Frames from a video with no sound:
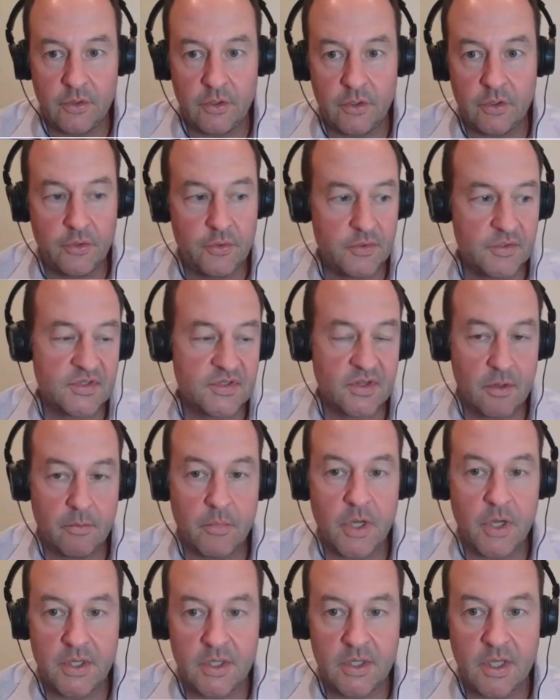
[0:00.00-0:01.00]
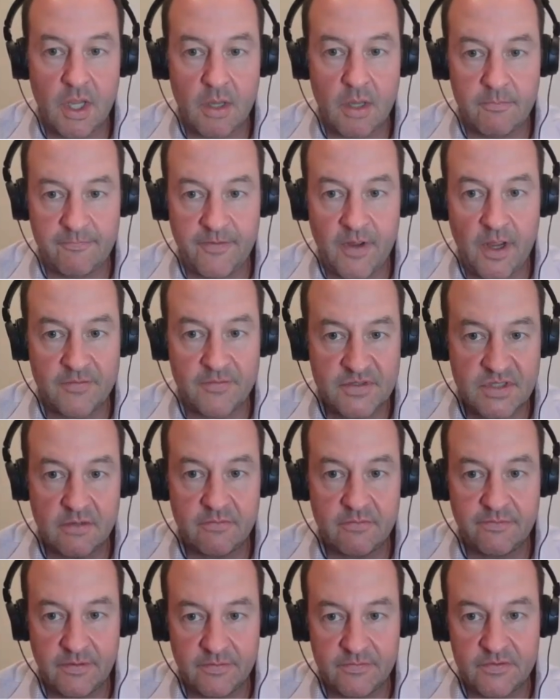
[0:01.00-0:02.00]
they're losing the money game 5
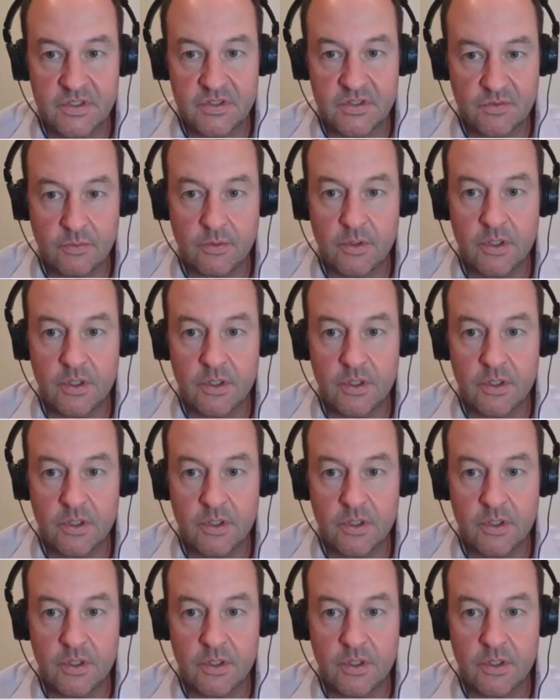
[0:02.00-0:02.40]
10 15